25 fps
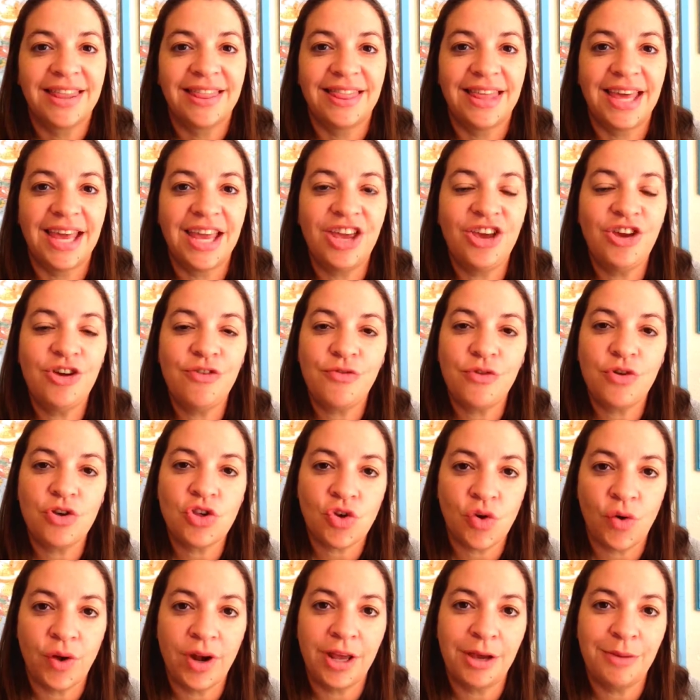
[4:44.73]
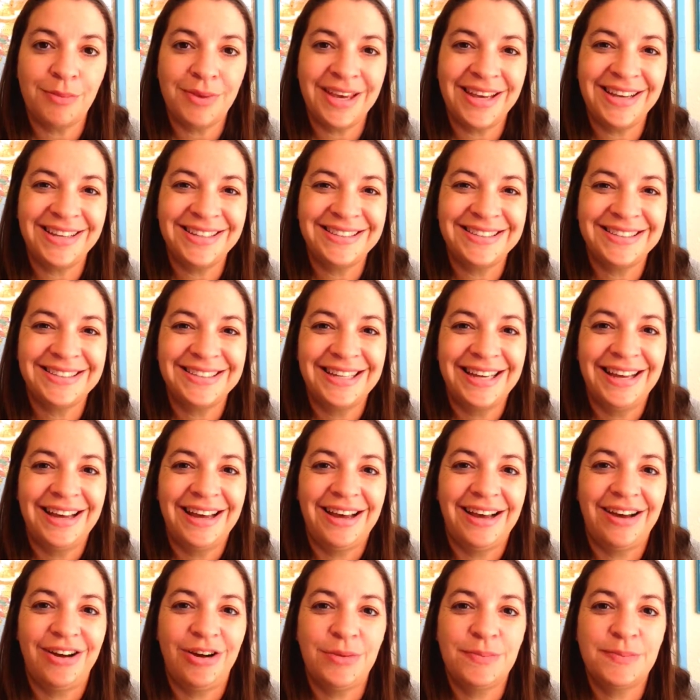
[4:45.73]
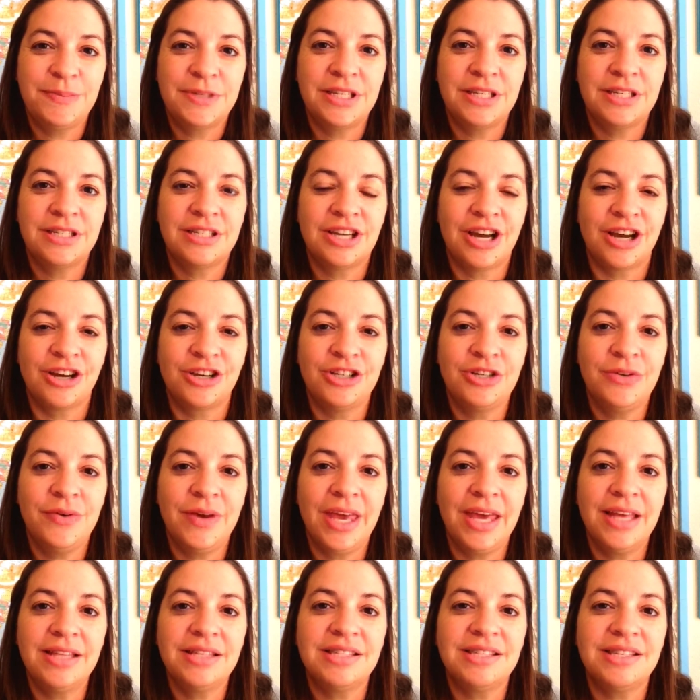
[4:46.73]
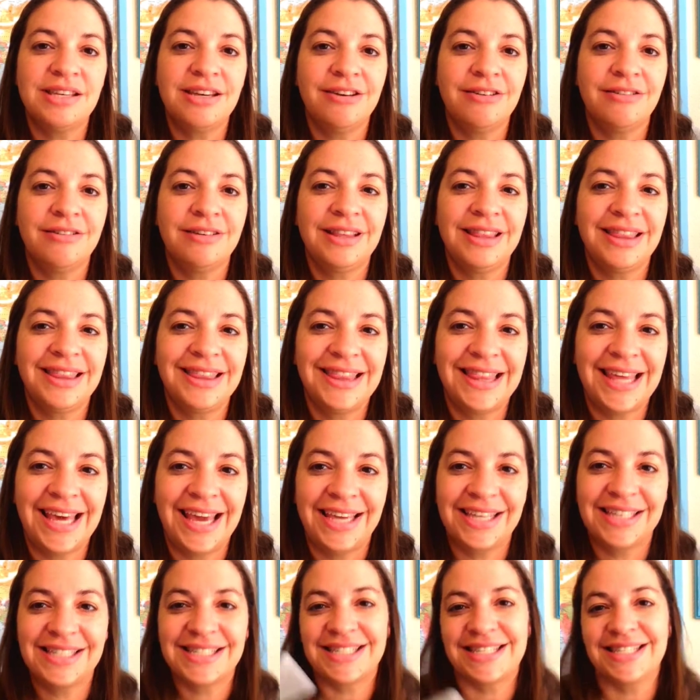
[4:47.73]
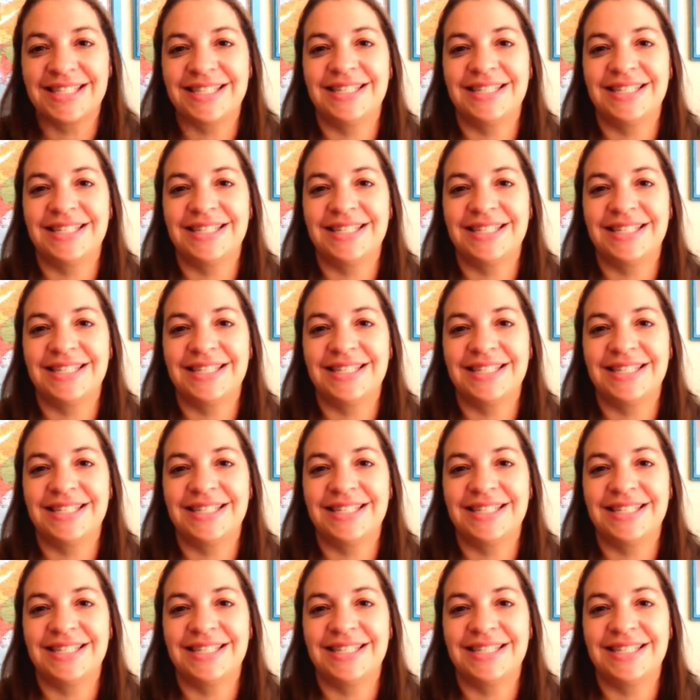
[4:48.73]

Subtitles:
Thank you for joining me. I hope to talk to you again soon. Thanks.